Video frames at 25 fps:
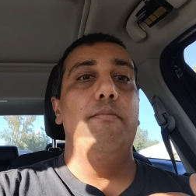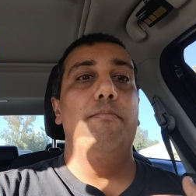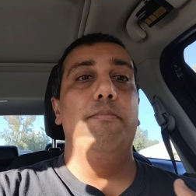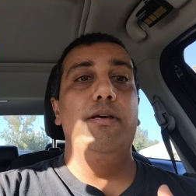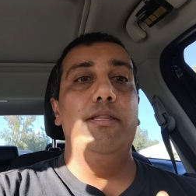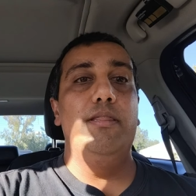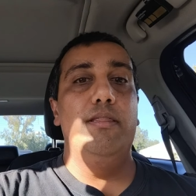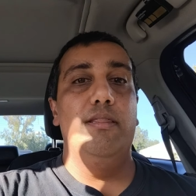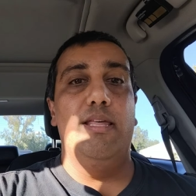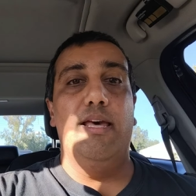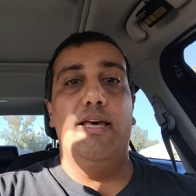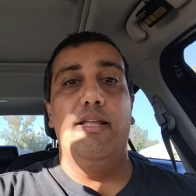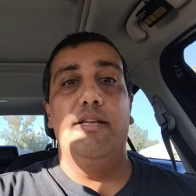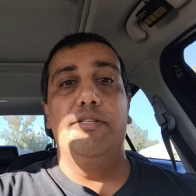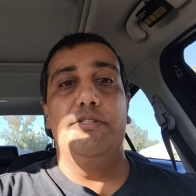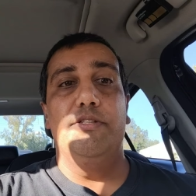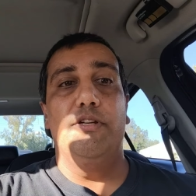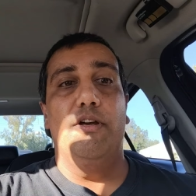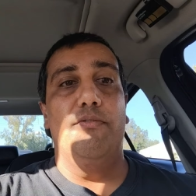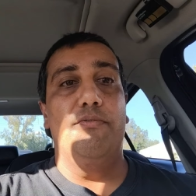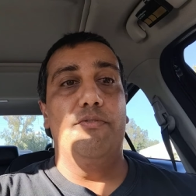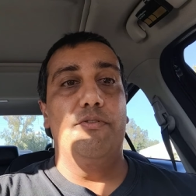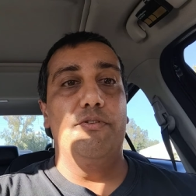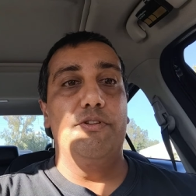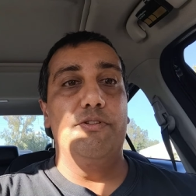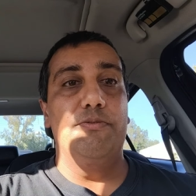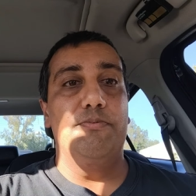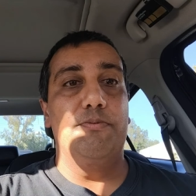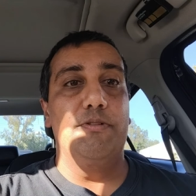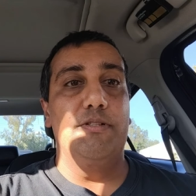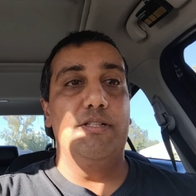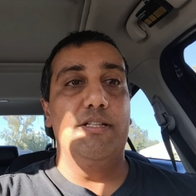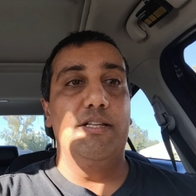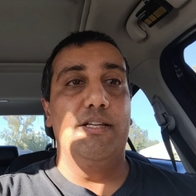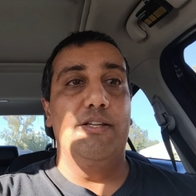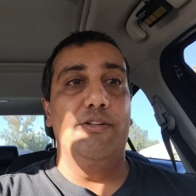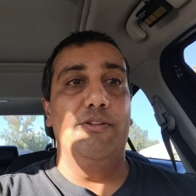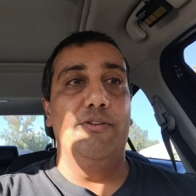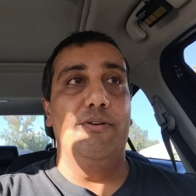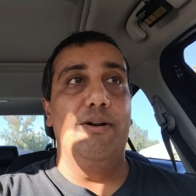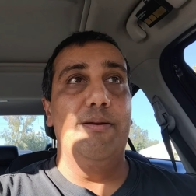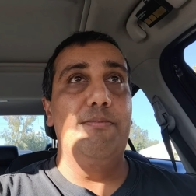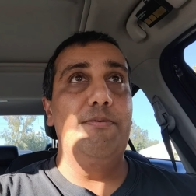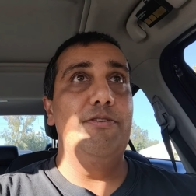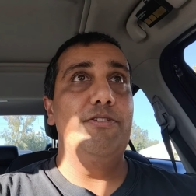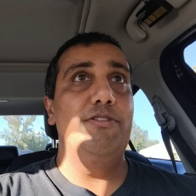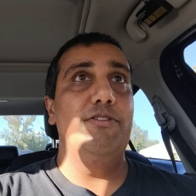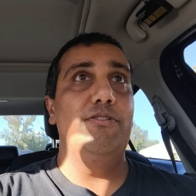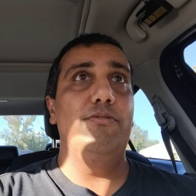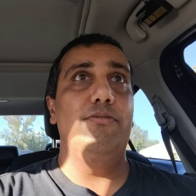But that is all for this particular
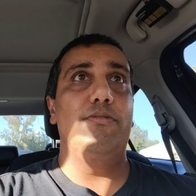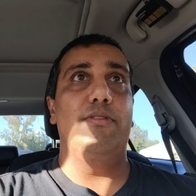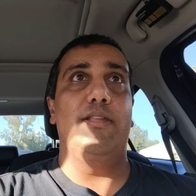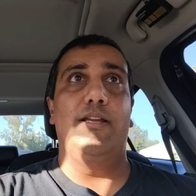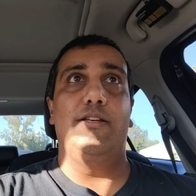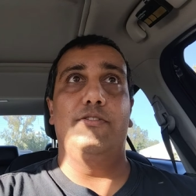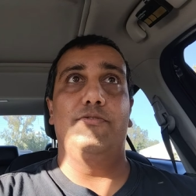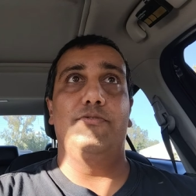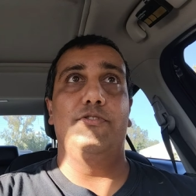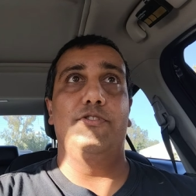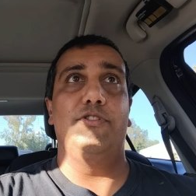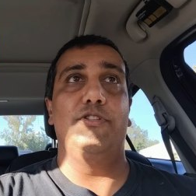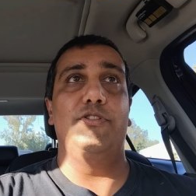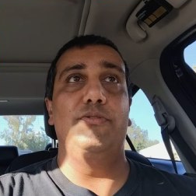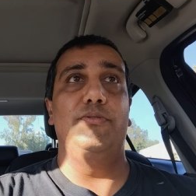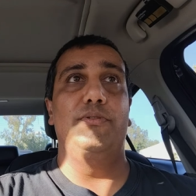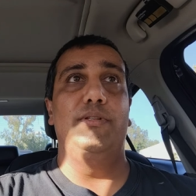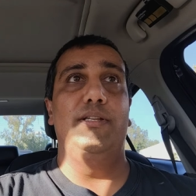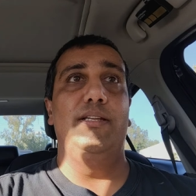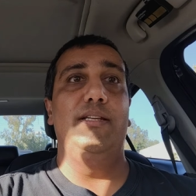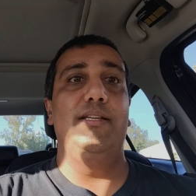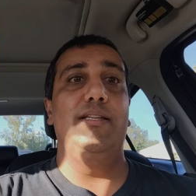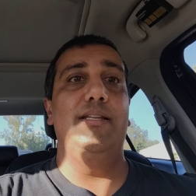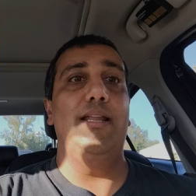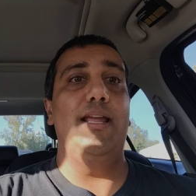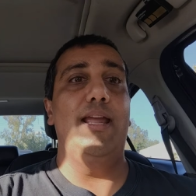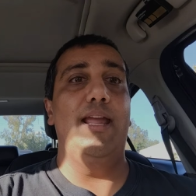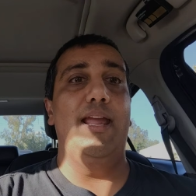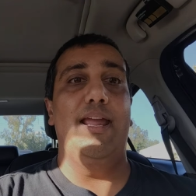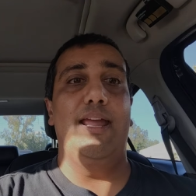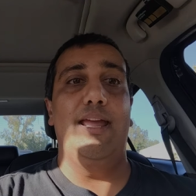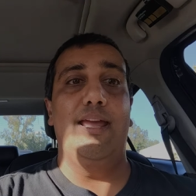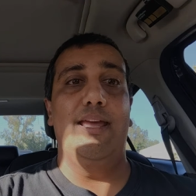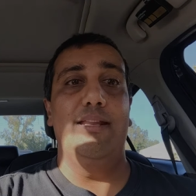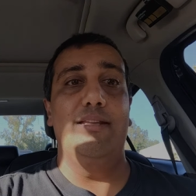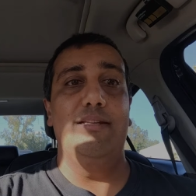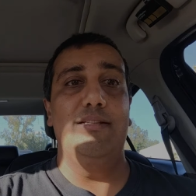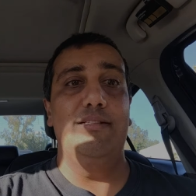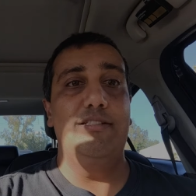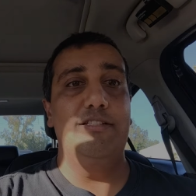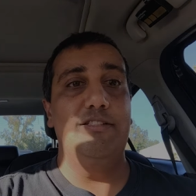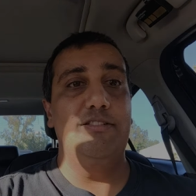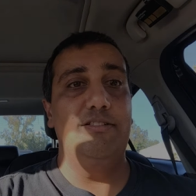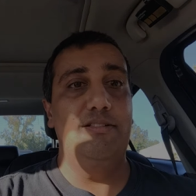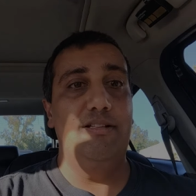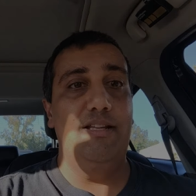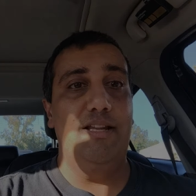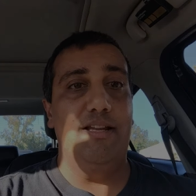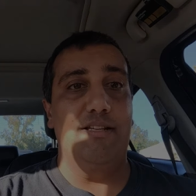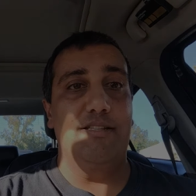episode. Thanks for tuning in, and
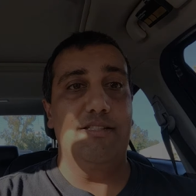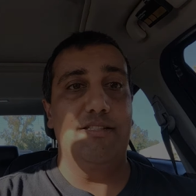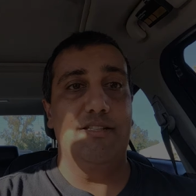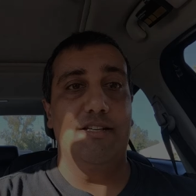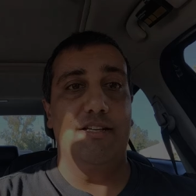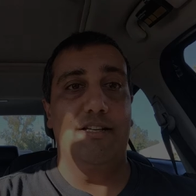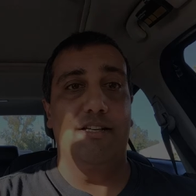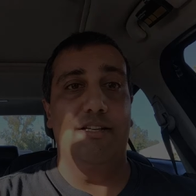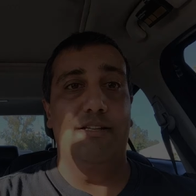until next